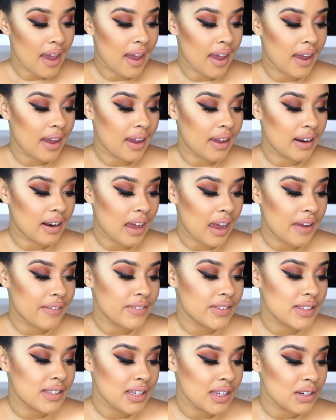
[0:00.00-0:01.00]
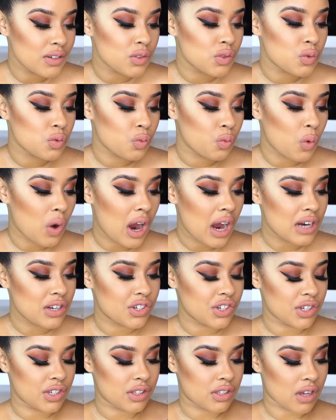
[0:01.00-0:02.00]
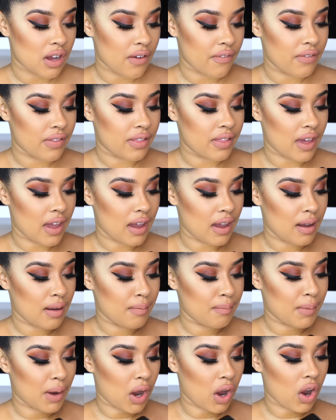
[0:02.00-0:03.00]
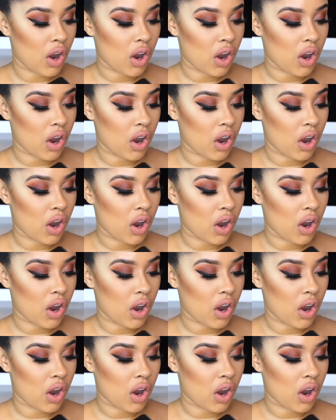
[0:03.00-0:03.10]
and I've seen swatches of them